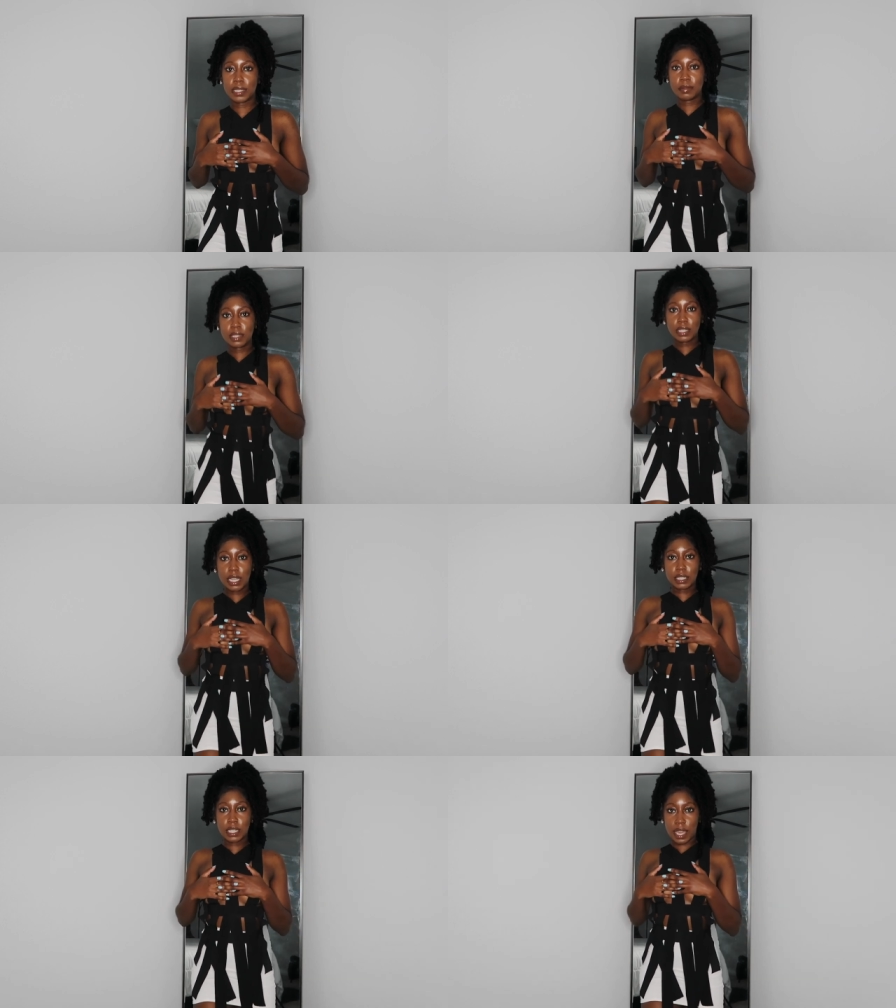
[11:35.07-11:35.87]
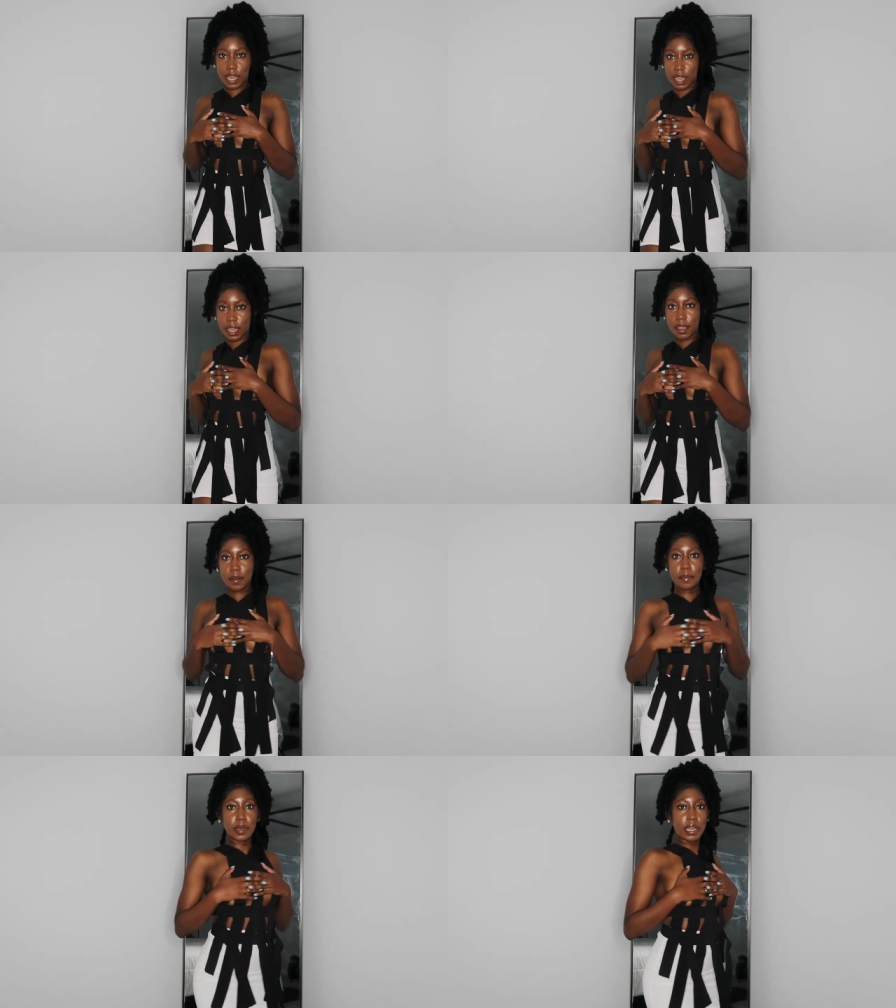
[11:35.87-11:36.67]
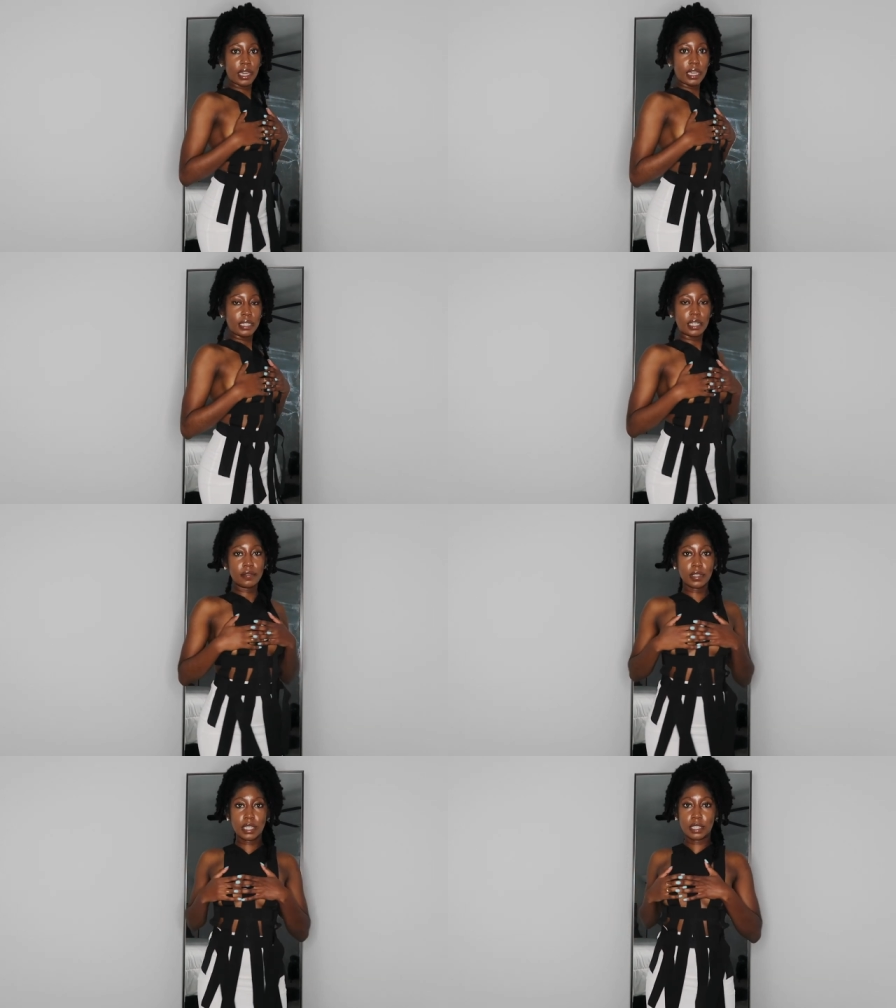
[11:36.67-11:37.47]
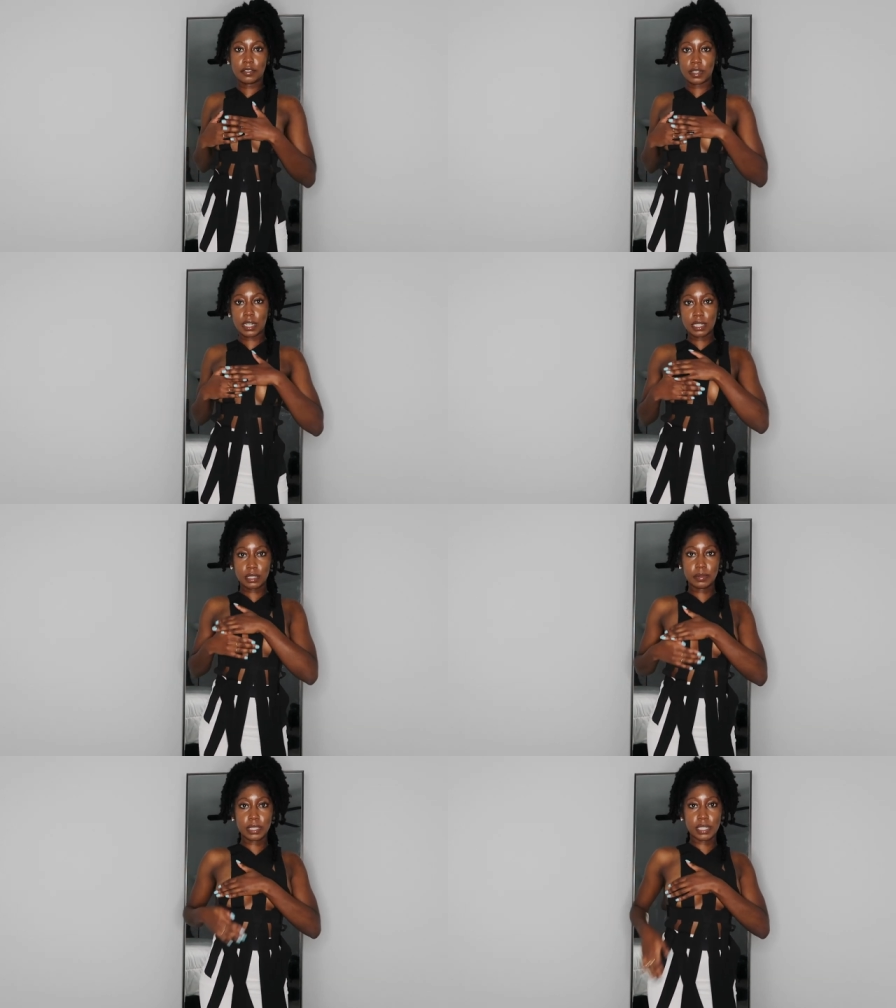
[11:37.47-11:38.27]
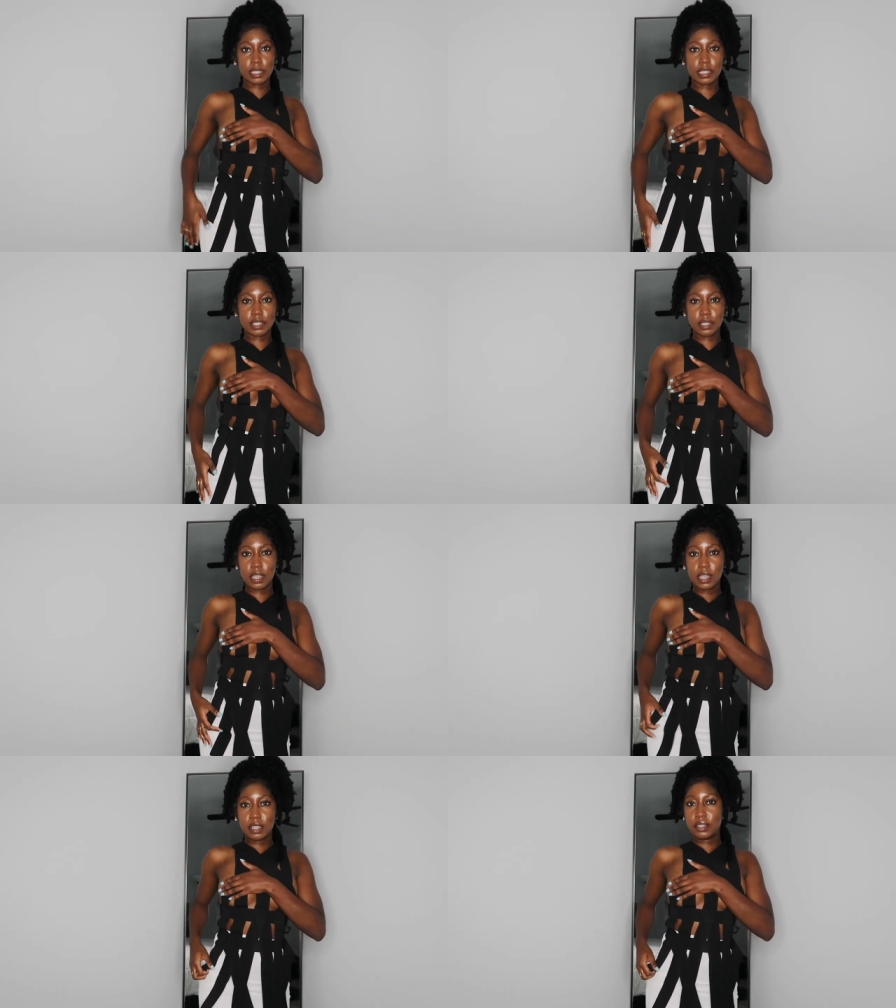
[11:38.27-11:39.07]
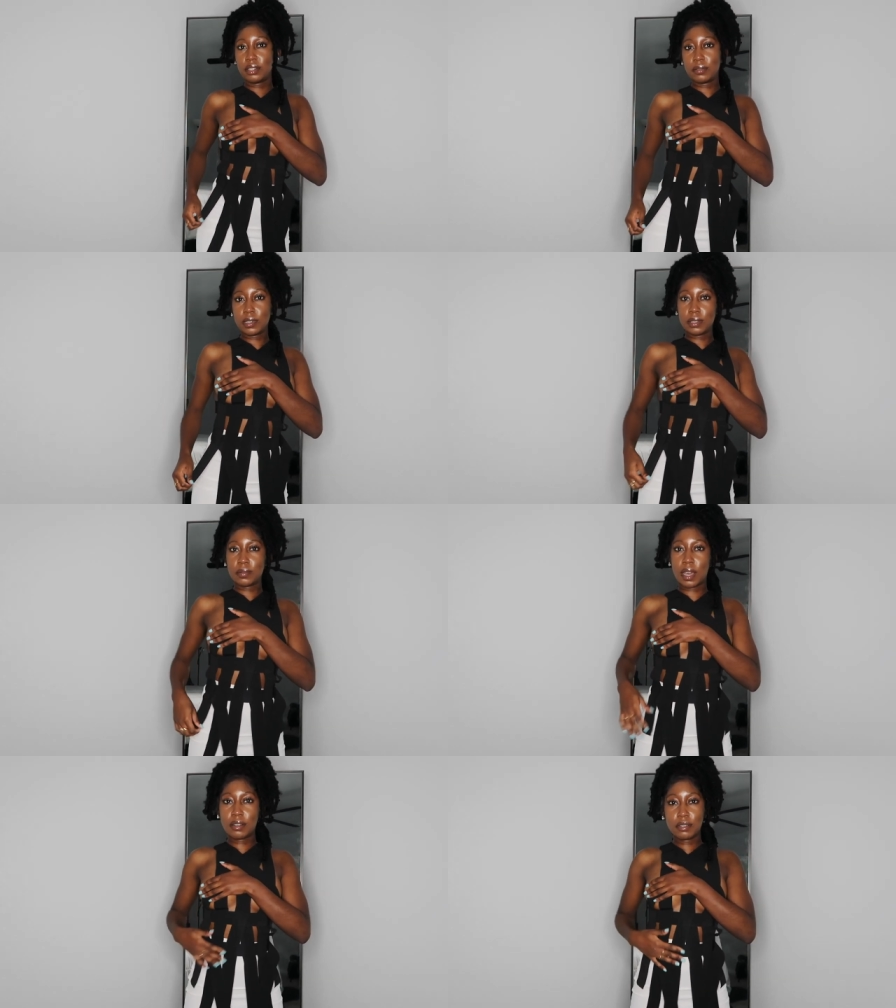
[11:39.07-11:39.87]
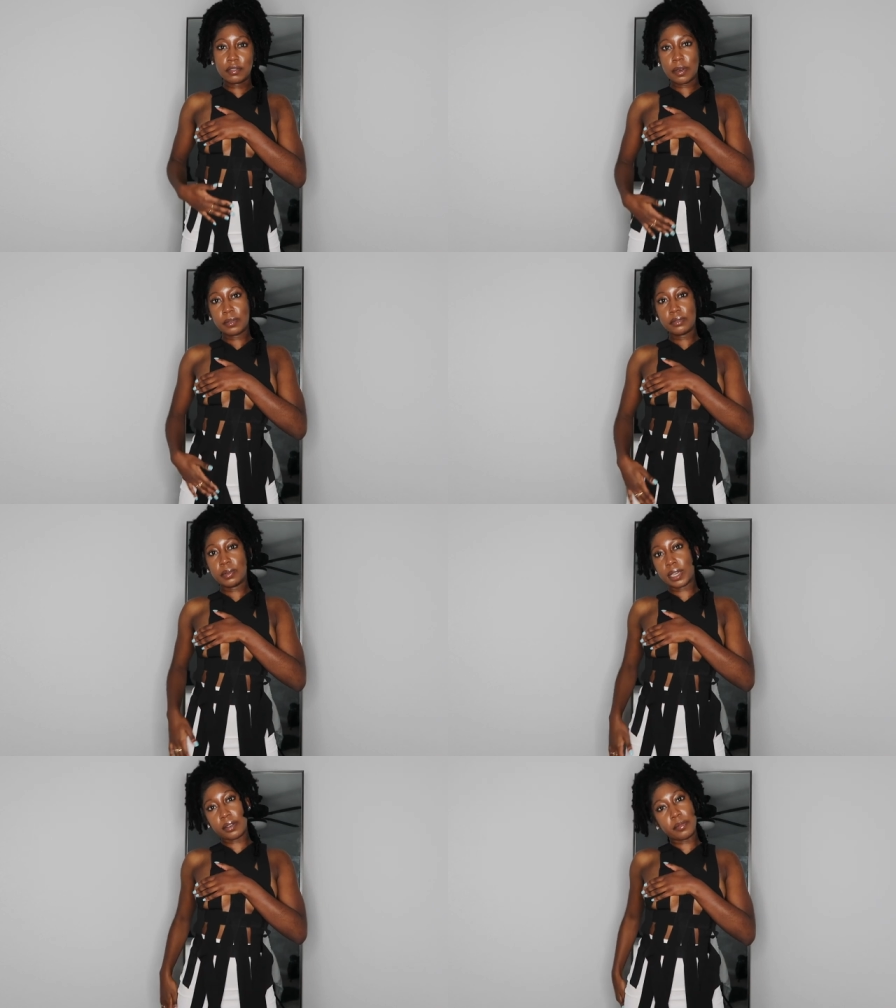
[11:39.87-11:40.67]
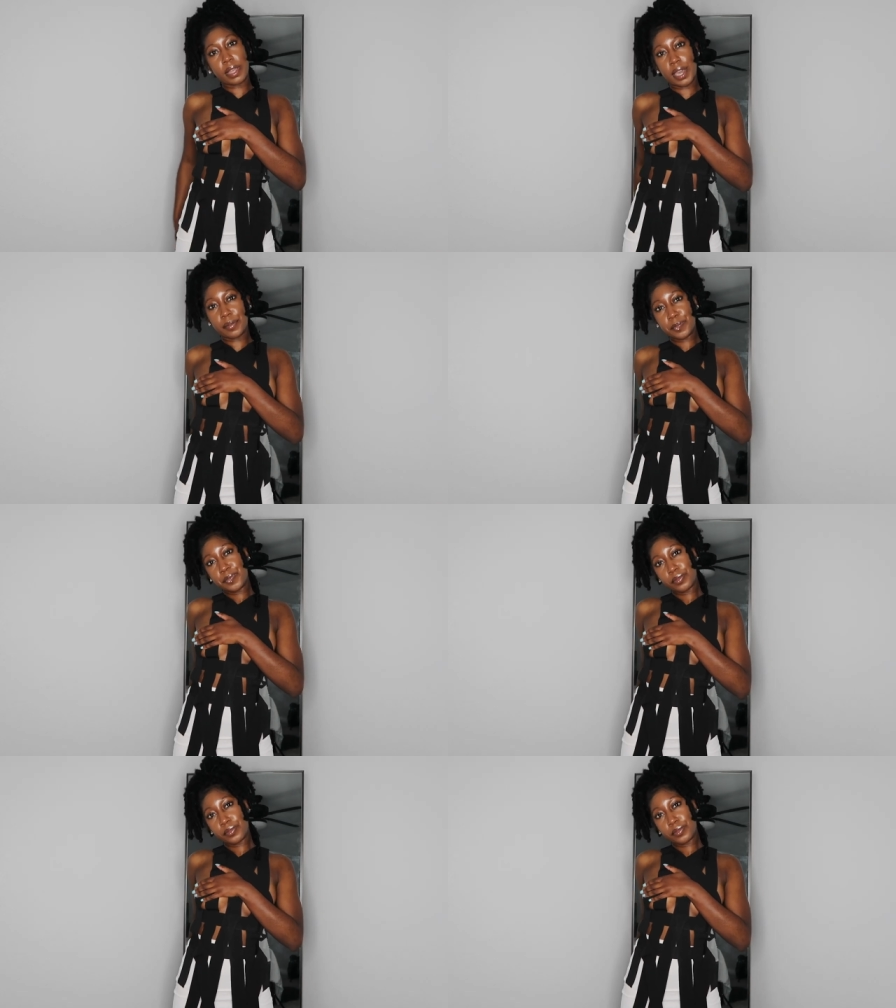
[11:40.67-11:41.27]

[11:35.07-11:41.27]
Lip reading: something like that. But definitely a different color, because you don't really, I don't know if I would do black on black.